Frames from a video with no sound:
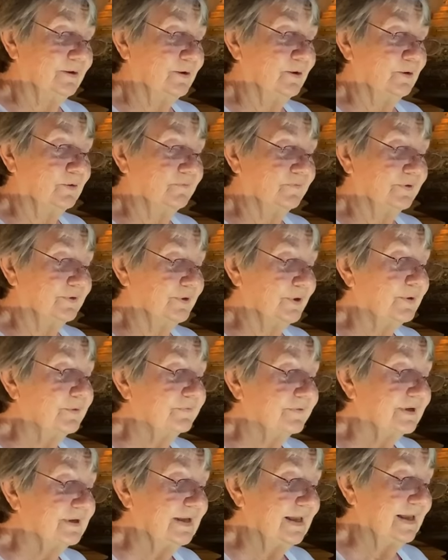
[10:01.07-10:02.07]
over and
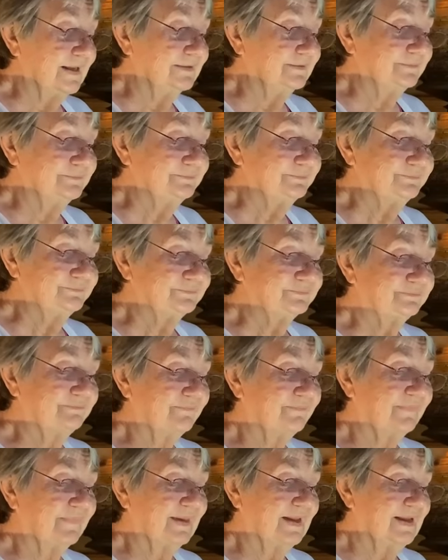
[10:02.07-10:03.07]
over again,
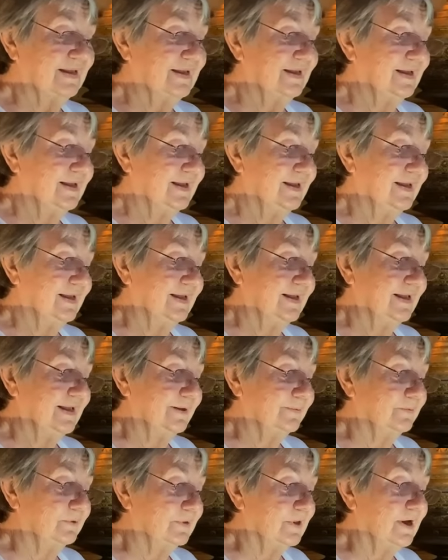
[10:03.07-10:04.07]
it will